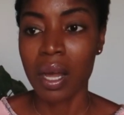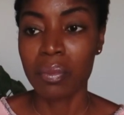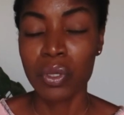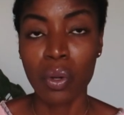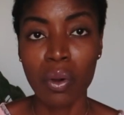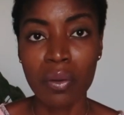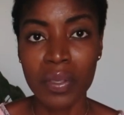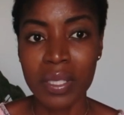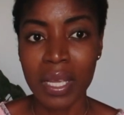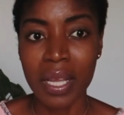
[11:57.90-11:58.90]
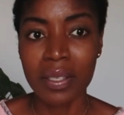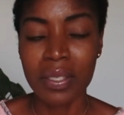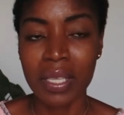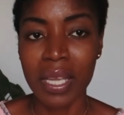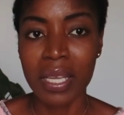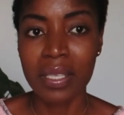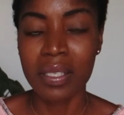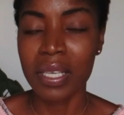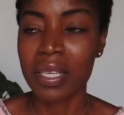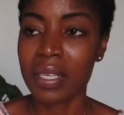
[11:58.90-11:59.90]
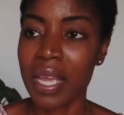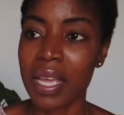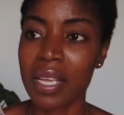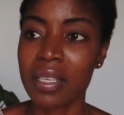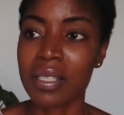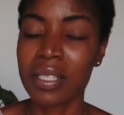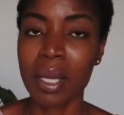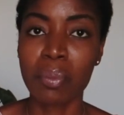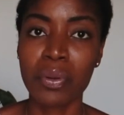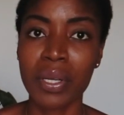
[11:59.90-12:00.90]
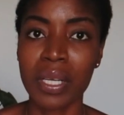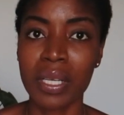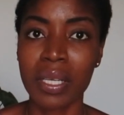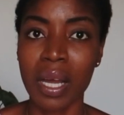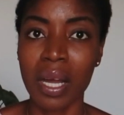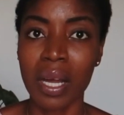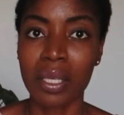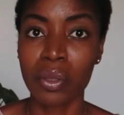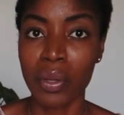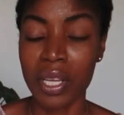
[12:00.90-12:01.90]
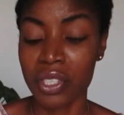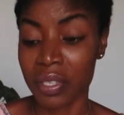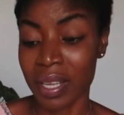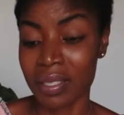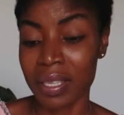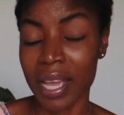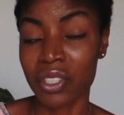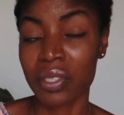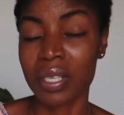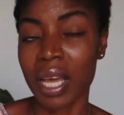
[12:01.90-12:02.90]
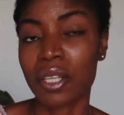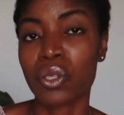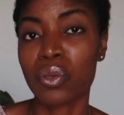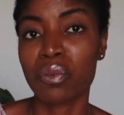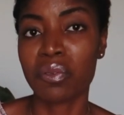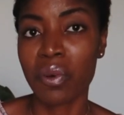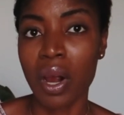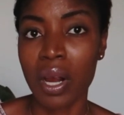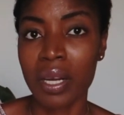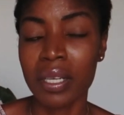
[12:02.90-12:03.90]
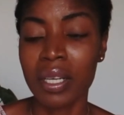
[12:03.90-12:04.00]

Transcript: Your COVID test is in a separate location that's actually not too far